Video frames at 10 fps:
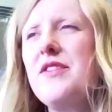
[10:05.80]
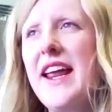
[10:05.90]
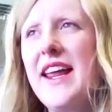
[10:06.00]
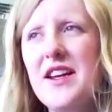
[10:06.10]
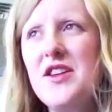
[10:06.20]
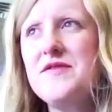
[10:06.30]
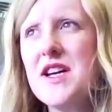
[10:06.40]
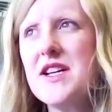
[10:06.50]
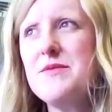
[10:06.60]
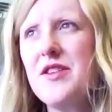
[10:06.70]
Hannah, you've
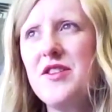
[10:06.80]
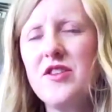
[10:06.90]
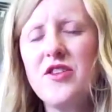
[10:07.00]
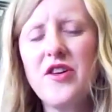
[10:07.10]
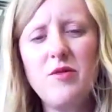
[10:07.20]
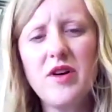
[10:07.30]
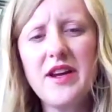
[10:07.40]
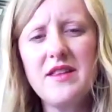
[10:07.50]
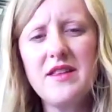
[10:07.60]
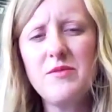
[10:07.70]
talked about your great work
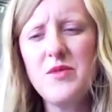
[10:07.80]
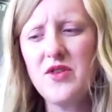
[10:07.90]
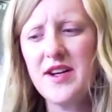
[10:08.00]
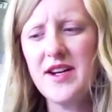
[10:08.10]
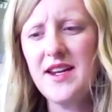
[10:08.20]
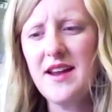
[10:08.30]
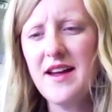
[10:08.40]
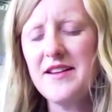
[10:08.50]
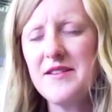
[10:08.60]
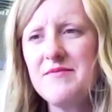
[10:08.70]
in the community.
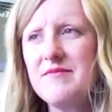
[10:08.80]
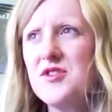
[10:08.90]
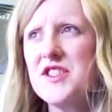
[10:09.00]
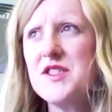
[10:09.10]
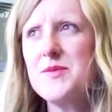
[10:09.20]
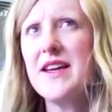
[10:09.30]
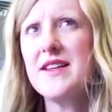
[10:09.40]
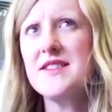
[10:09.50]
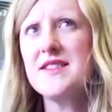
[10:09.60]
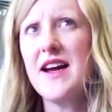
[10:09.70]
Just
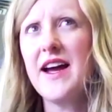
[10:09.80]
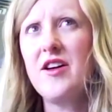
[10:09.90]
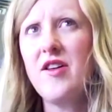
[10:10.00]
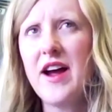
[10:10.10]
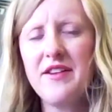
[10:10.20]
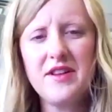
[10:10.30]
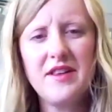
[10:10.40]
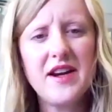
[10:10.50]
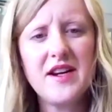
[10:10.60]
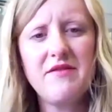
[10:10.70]
because I don't have a
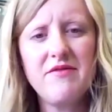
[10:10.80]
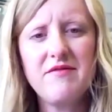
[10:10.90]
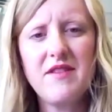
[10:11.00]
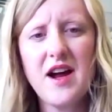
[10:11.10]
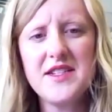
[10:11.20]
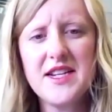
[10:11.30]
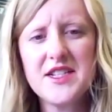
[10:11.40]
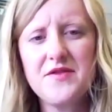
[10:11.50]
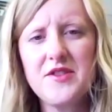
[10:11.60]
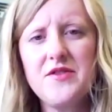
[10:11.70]
lot of
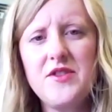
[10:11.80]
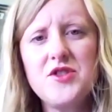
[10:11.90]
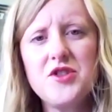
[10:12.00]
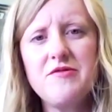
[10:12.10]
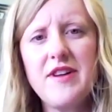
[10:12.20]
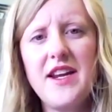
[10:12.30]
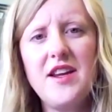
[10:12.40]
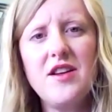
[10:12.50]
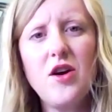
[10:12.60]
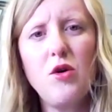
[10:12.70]
context for the Future Ready
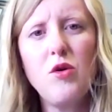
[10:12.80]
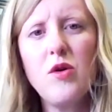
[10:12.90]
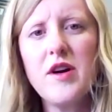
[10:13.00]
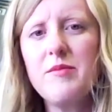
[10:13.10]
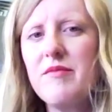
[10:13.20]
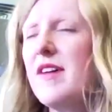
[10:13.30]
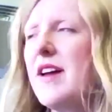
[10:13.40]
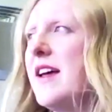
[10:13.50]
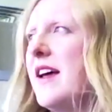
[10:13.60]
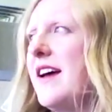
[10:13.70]
cohort,
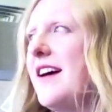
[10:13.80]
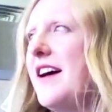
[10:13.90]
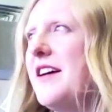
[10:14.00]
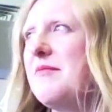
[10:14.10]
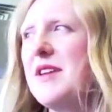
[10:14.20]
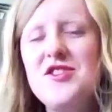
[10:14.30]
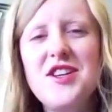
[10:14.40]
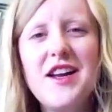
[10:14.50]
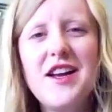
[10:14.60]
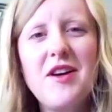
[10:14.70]
can you
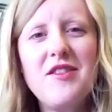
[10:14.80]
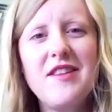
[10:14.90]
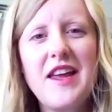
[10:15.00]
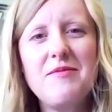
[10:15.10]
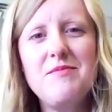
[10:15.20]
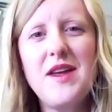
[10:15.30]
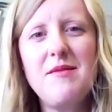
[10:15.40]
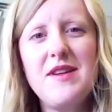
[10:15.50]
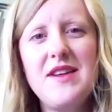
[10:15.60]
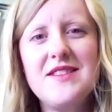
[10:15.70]
talk about like
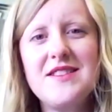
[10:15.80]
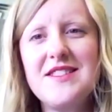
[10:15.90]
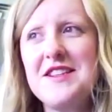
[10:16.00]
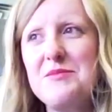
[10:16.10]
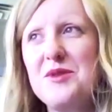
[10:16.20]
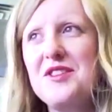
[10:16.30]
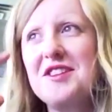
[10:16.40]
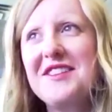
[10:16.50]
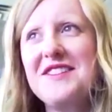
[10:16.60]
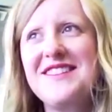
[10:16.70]
maybe
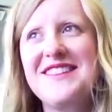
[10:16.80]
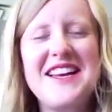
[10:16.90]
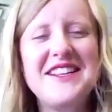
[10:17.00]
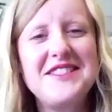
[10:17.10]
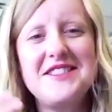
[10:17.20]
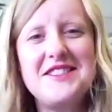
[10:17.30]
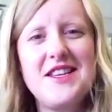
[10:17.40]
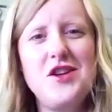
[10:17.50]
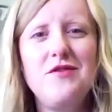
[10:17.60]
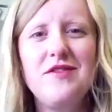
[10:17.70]
similar lessons that
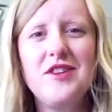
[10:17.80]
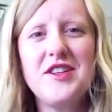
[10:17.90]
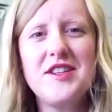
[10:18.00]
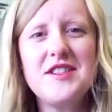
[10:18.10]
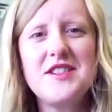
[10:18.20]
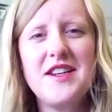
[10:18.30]
you've learned